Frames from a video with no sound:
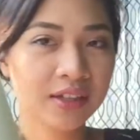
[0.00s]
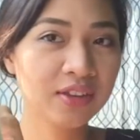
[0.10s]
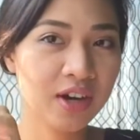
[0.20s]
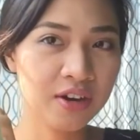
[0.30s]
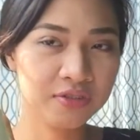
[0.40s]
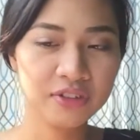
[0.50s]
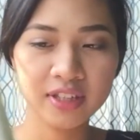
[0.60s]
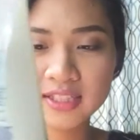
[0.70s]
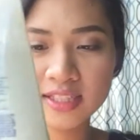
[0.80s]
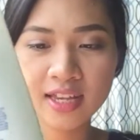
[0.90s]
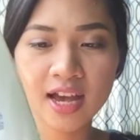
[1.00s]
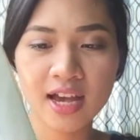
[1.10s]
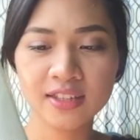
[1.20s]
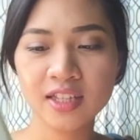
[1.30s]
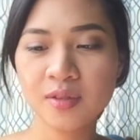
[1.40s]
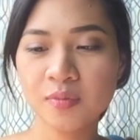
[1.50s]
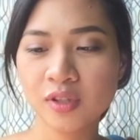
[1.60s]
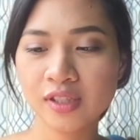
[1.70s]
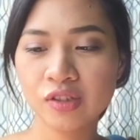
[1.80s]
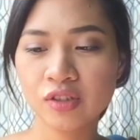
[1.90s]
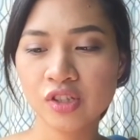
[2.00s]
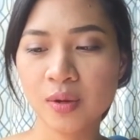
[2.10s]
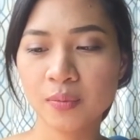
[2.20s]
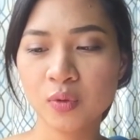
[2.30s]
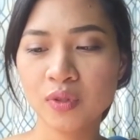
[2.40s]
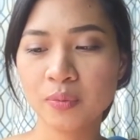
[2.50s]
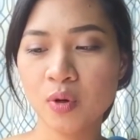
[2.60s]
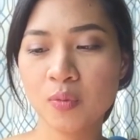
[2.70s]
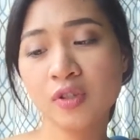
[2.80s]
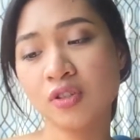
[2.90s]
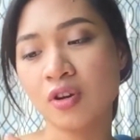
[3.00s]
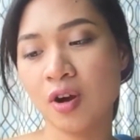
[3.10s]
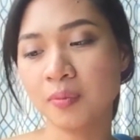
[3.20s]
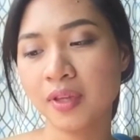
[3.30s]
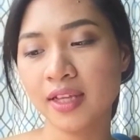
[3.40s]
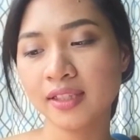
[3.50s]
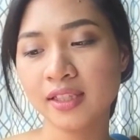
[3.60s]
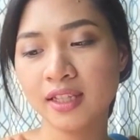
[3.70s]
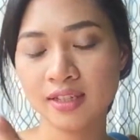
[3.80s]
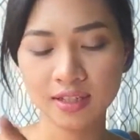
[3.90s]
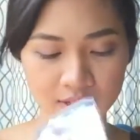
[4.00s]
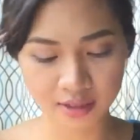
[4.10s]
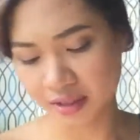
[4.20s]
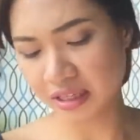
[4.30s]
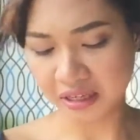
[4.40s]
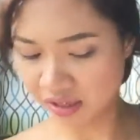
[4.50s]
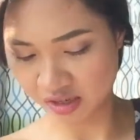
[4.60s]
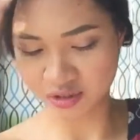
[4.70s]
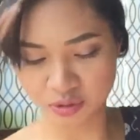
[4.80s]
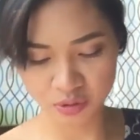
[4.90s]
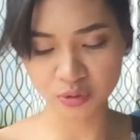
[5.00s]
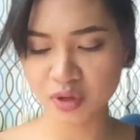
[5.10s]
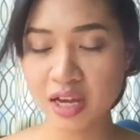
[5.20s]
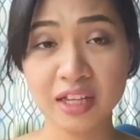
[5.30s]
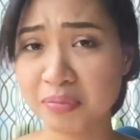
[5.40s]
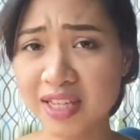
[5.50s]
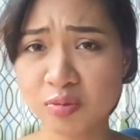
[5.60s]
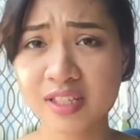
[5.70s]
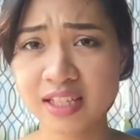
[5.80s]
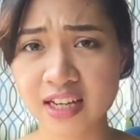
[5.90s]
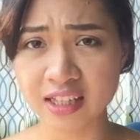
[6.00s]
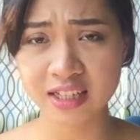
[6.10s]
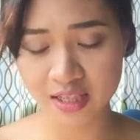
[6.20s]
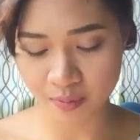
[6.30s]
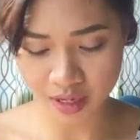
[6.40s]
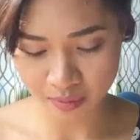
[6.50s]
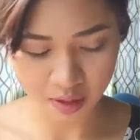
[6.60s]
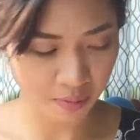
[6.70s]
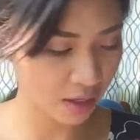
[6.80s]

Dove. It's a daily moisture shampoo with pro moisture complex. It's Bilis-bilisan natin kasi marami-rami